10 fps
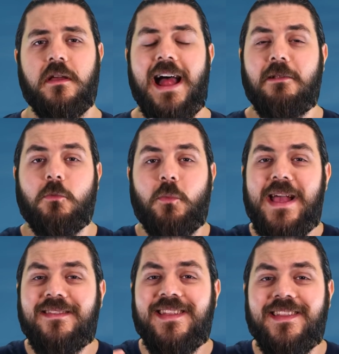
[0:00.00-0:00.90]
Hell,
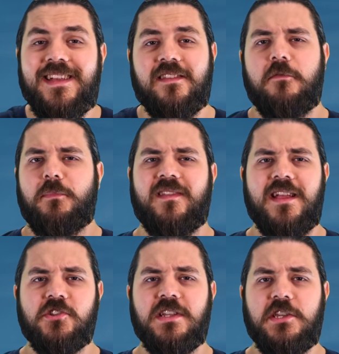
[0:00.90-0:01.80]
where's the list of
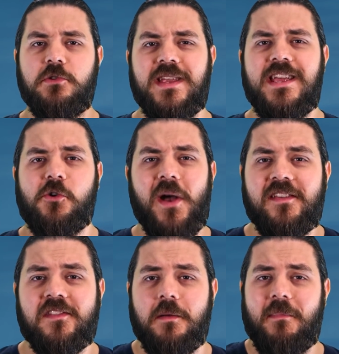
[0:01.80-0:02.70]
potentially unique
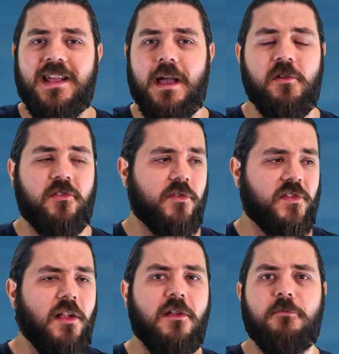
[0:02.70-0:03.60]
quests that might come as a
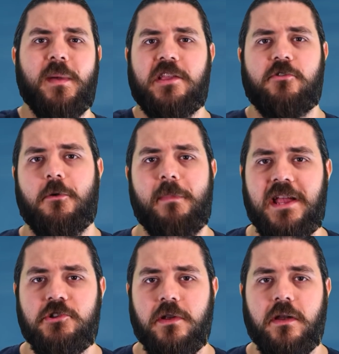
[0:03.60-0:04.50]
result of being your own
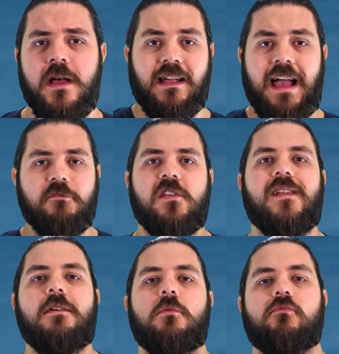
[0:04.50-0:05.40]
patron, like having to
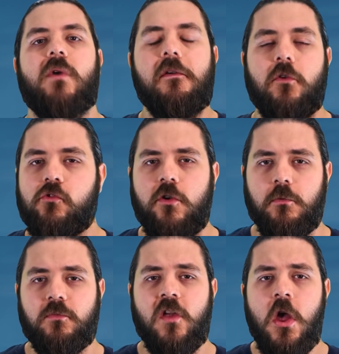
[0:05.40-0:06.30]
deal with rival
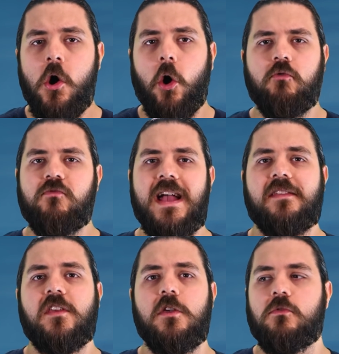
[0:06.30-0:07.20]
groups, or
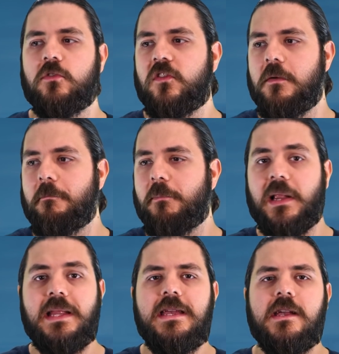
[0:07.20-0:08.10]
rescue some
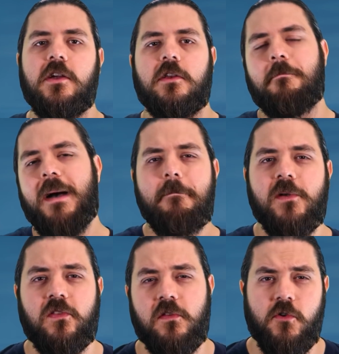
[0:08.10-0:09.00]
beleaguered
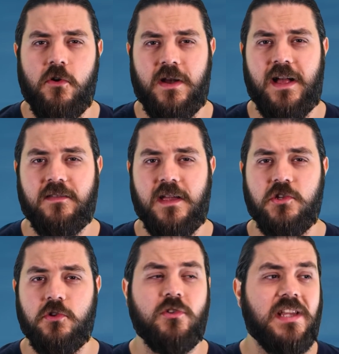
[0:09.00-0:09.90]
members of your
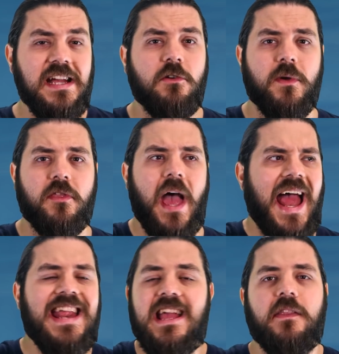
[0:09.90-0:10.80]
organization, or deal with
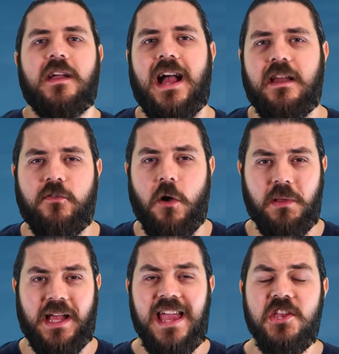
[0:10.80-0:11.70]
any other kind of
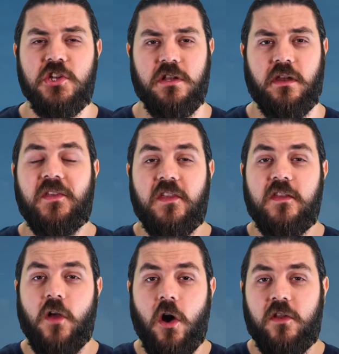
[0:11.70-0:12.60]
complication? This
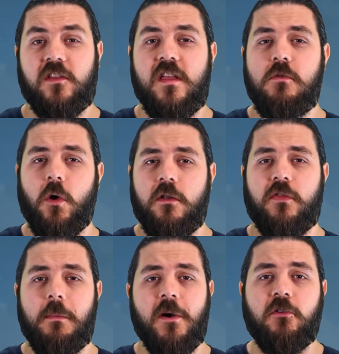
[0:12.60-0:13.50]
is honestly one of
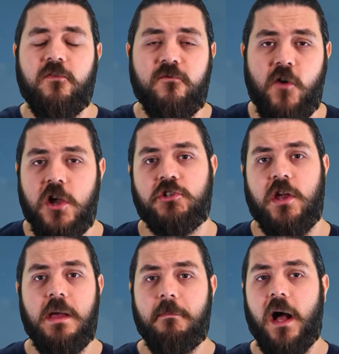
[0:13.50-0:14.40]
the most
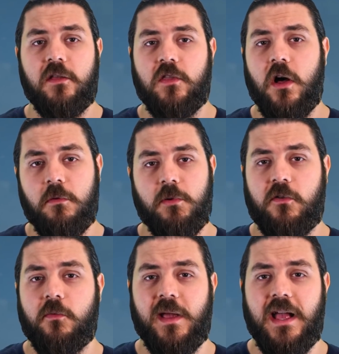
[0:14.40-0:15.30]
frustrating parts of the whole
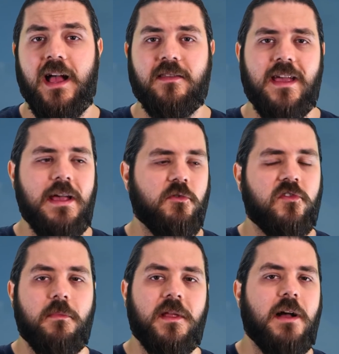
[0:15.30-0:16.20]
book for me, as it was
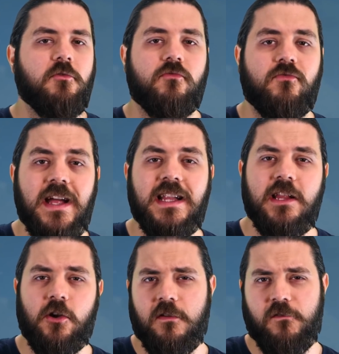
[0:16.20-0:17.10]
something I was really
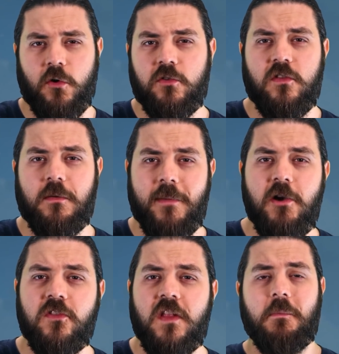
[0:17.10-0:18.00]
looking forward to the
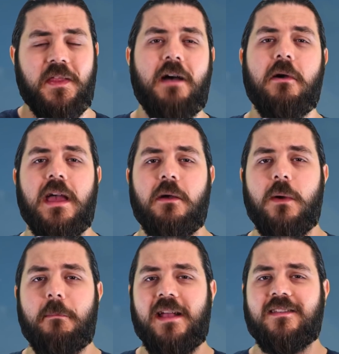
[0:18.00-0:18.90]
most, and without it,
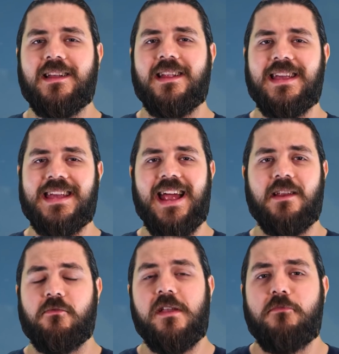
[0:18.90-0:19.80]
we're basically getting
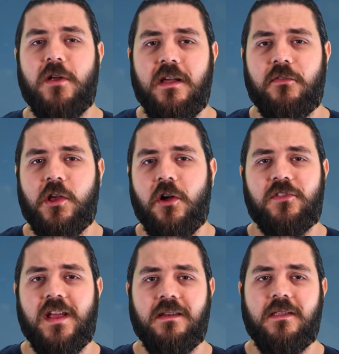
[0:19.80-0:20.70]
a reprint of the
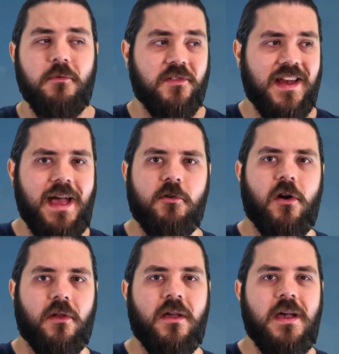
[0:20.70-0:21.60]
content that was in
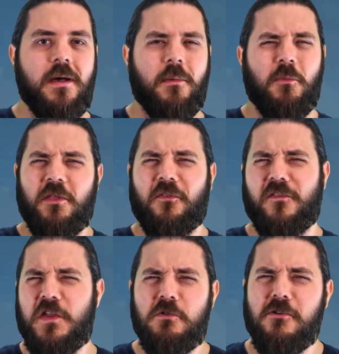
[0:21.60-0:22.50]
Eberron, but with
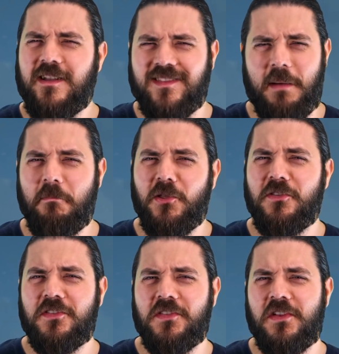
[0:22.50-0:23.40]
fewer
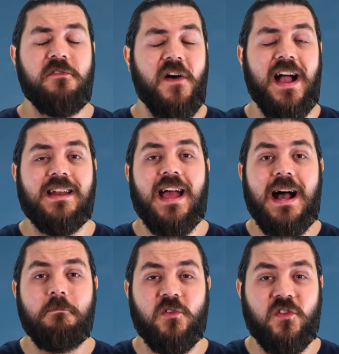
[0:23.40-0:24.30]
examples. In fact,
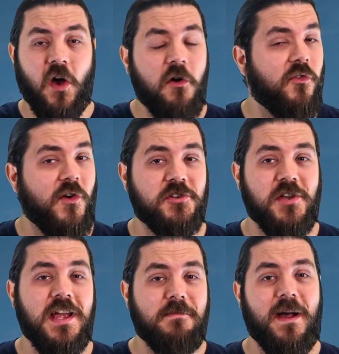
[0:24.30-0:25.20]
I'm so
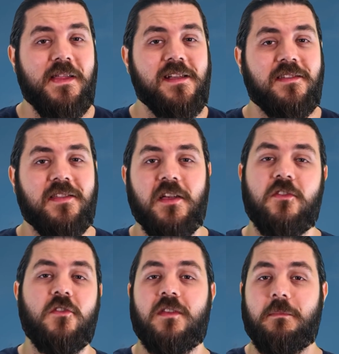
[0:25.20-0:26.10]
frustrated by this that as
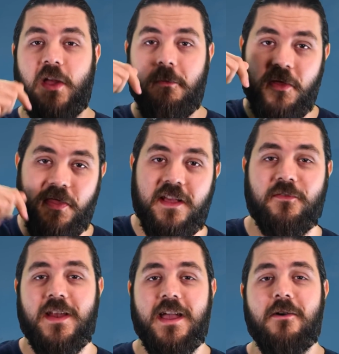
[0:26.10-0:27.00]
soon as I'm done with this
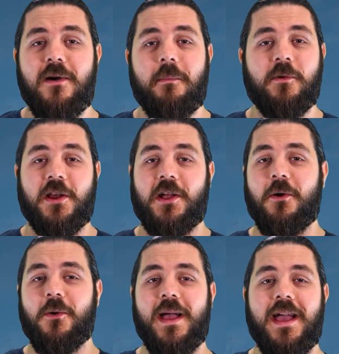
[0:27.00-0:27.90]
video, I'm gonna go
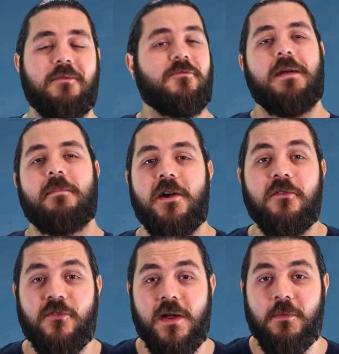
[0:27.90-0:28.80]
away and write my own
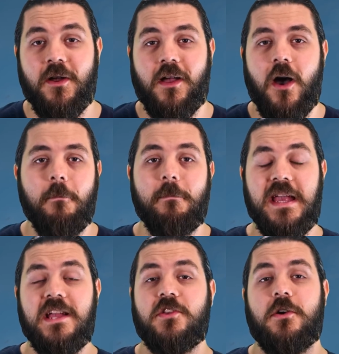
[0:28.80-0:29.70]
framework on
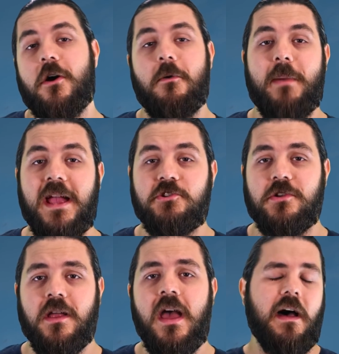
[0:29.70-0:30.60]
being your own
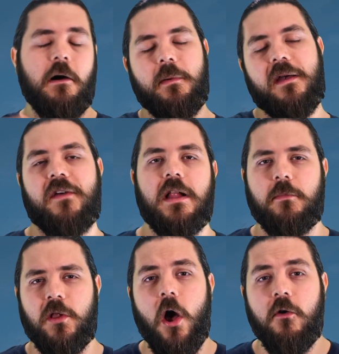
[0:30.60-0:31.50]
patron, and that'll be
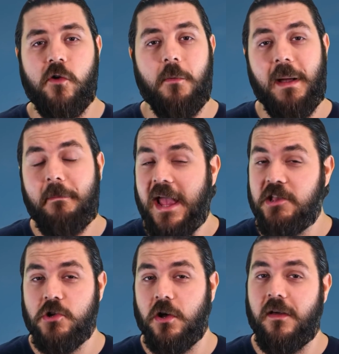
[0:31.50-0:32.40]
available over on my
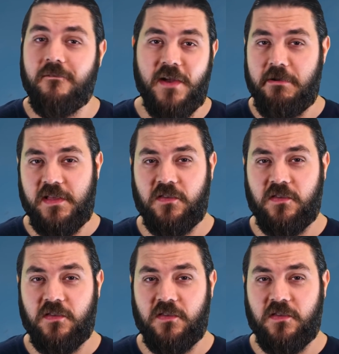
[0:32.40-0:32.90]
Patreon very